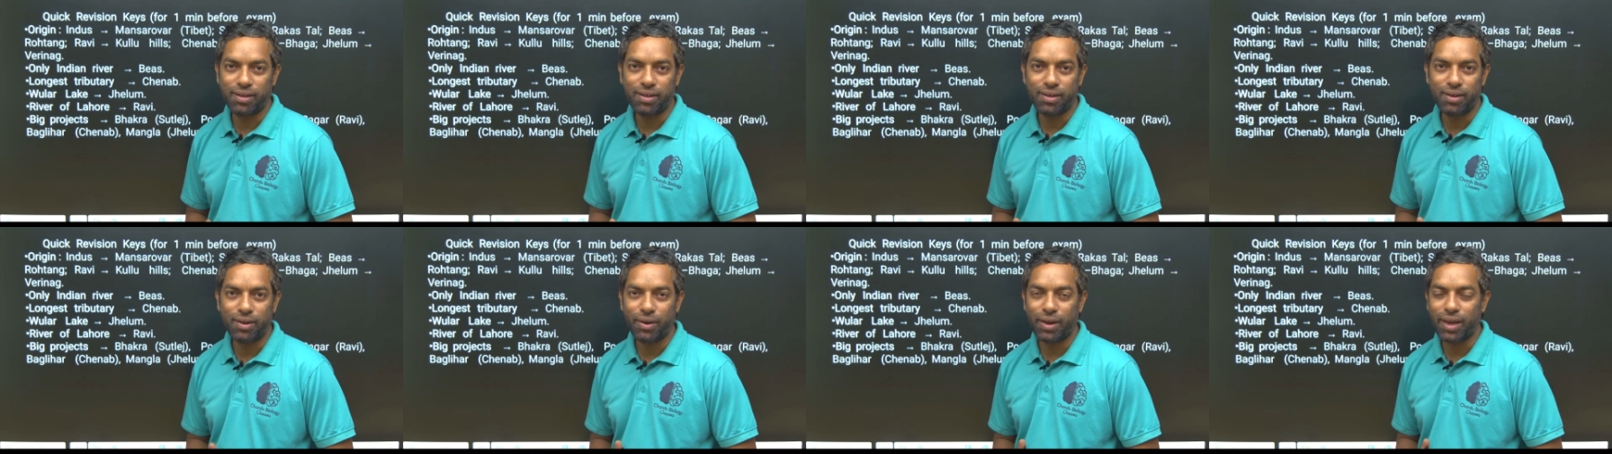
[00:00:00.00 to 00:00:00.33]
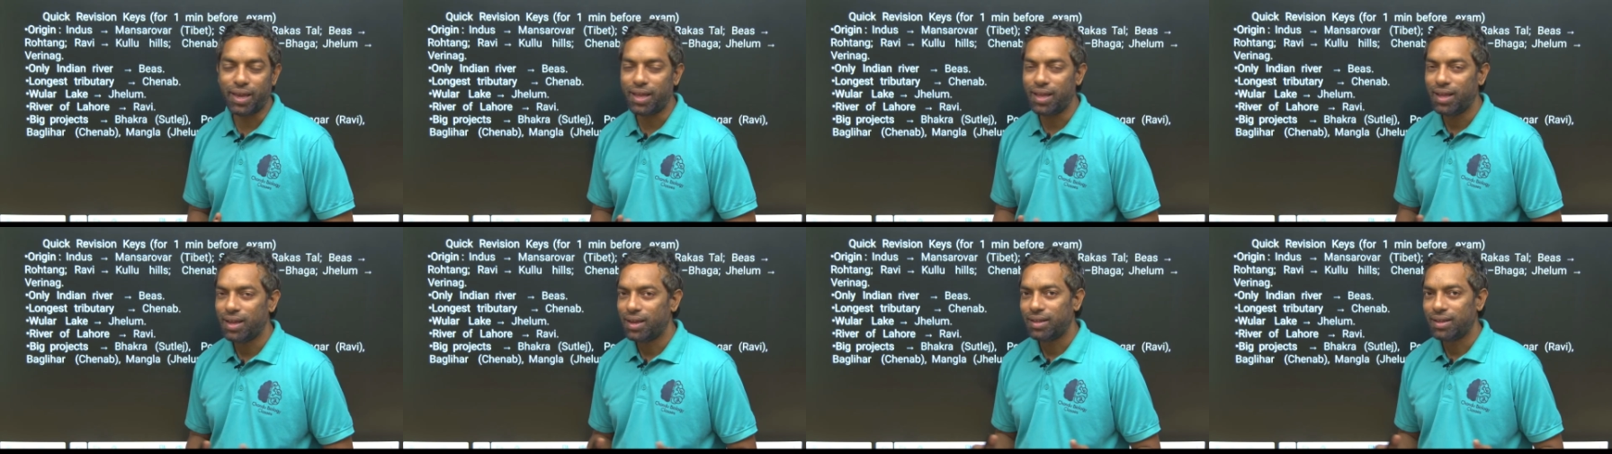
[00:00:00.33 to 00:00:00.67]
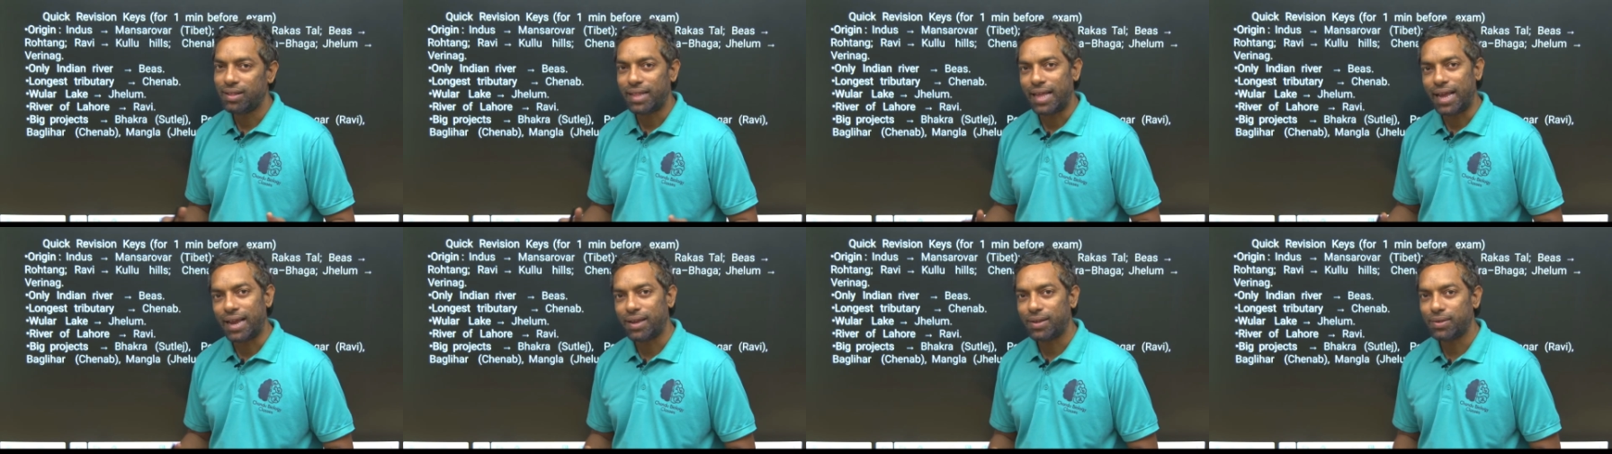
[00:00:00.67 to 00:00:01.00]
Okay,
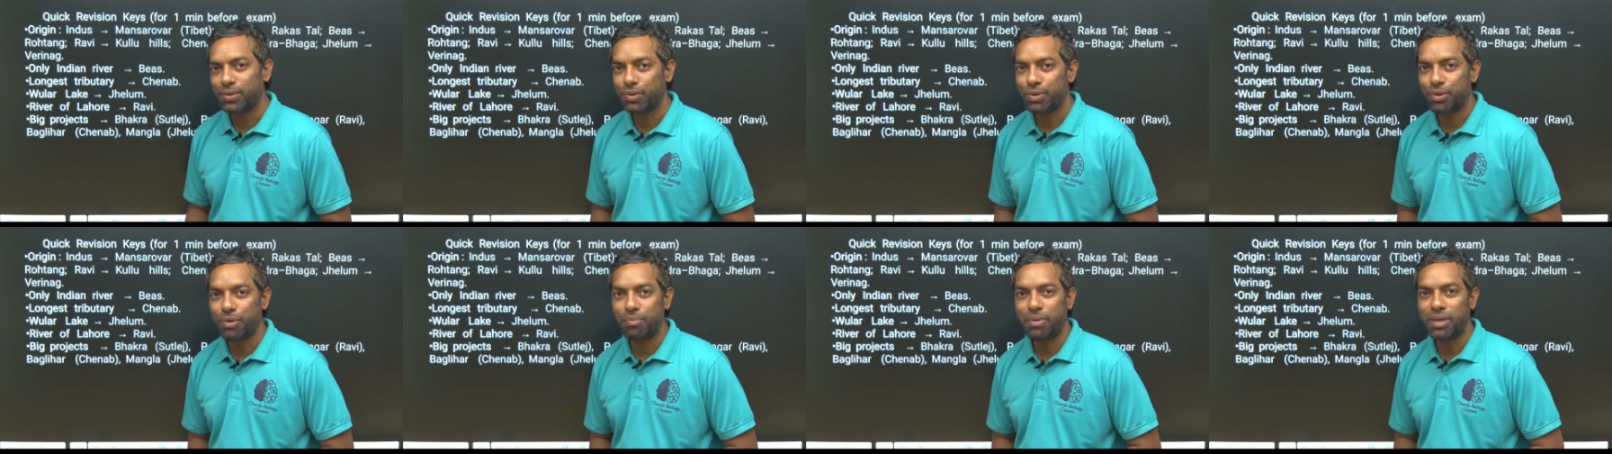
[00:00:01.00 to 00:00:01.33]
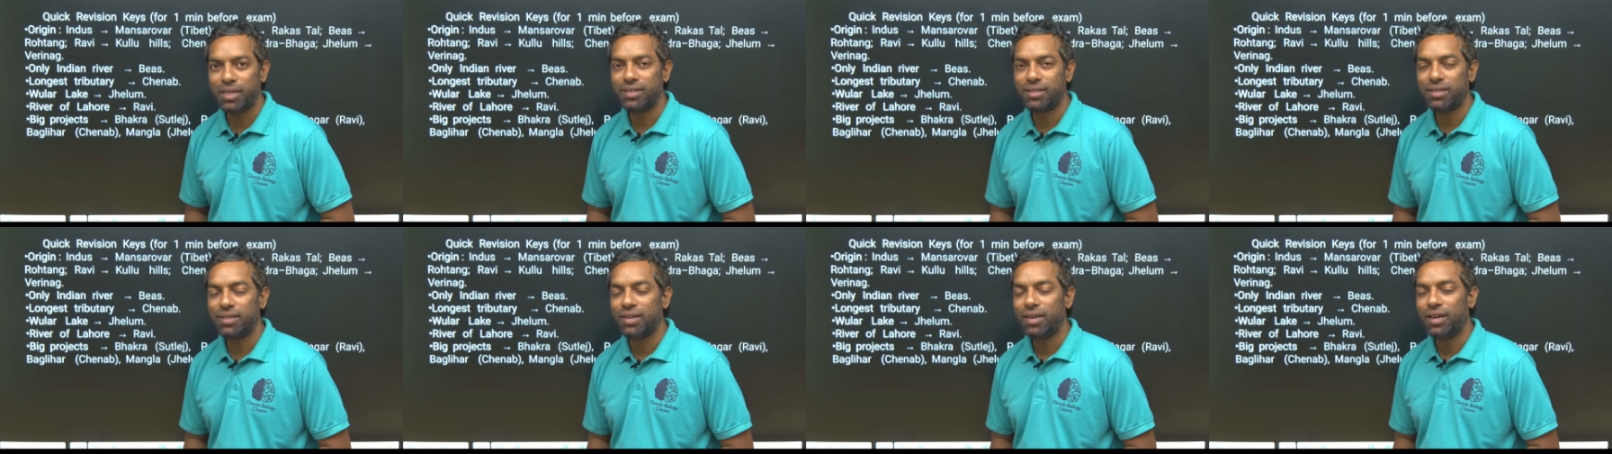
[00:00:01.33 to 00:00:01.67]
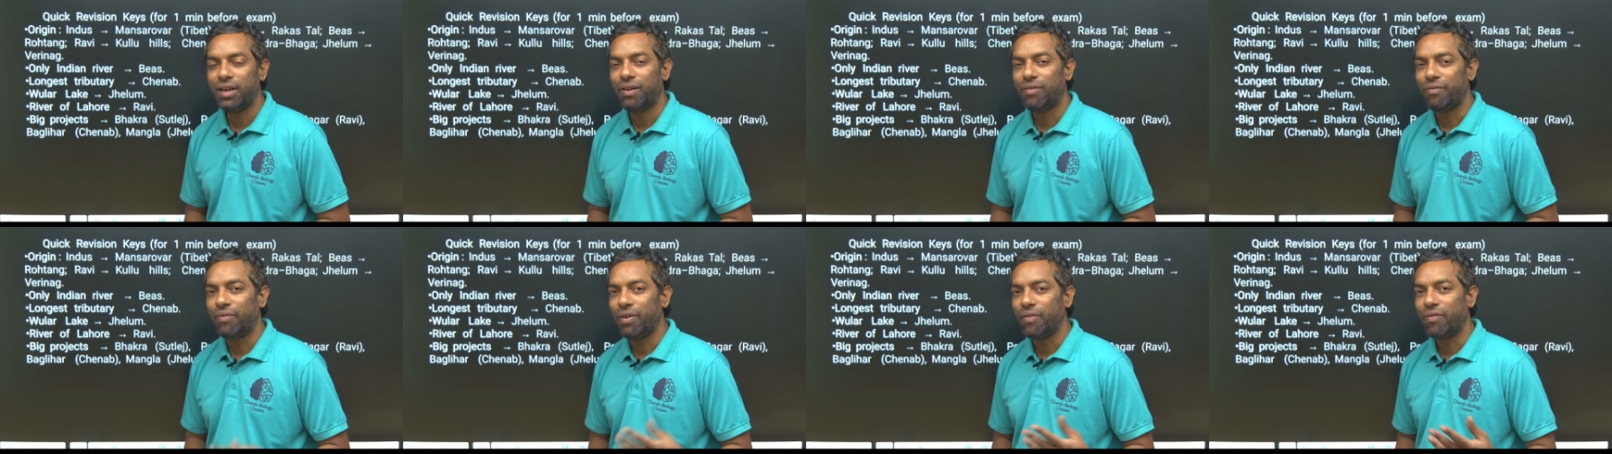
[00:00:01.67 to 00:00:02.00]
thank you so much.
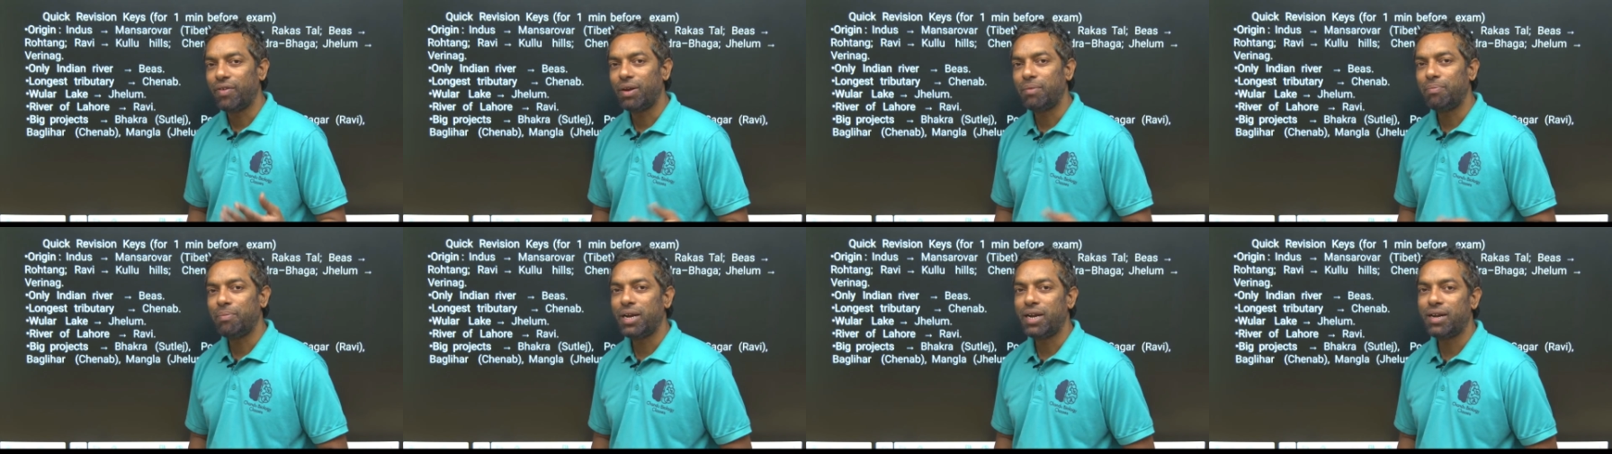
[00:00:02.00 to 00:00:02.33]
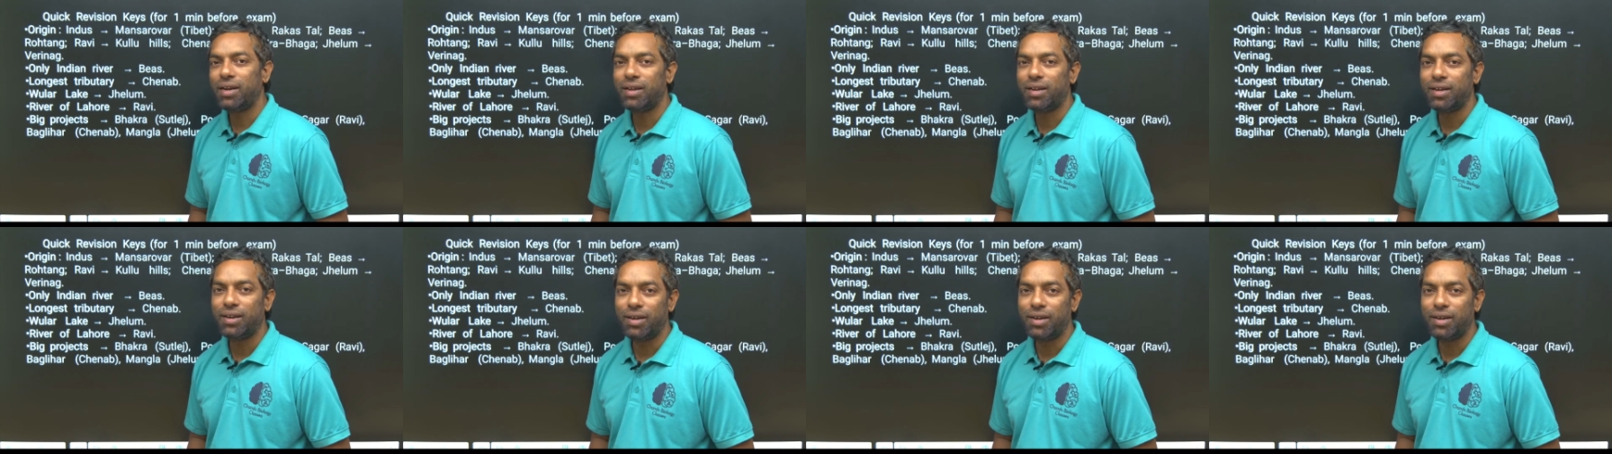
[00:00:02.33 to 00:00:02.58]
We will meet